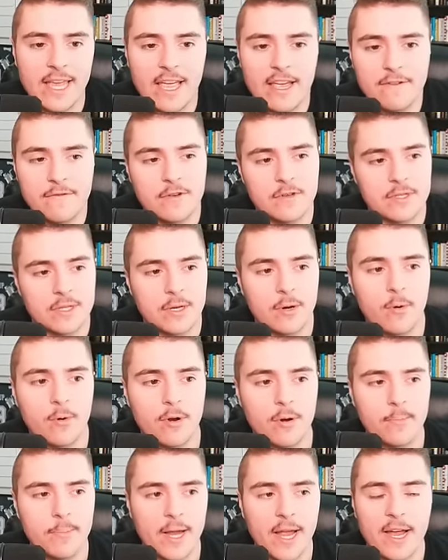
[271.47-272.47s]
Evers, the
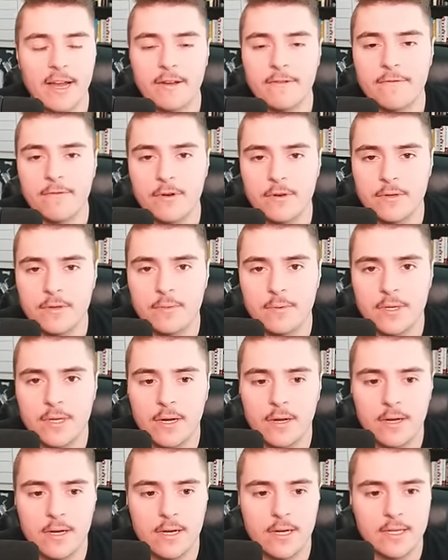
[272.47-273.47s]
quarterback for
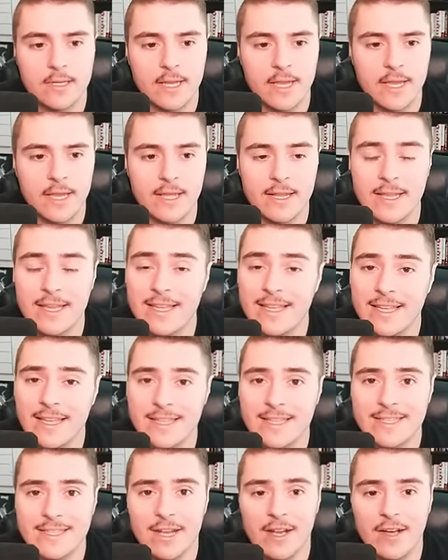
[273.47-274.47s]
UConn, and it
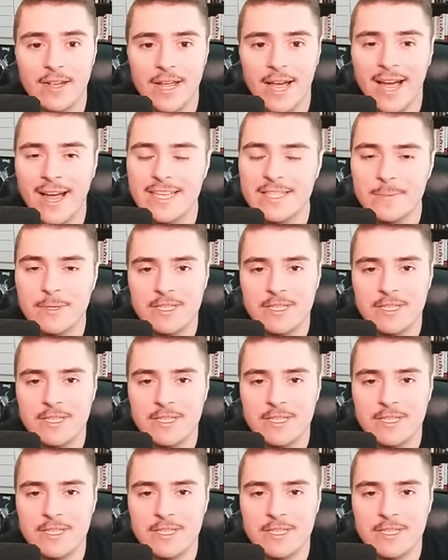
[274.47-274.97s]
is on Heisman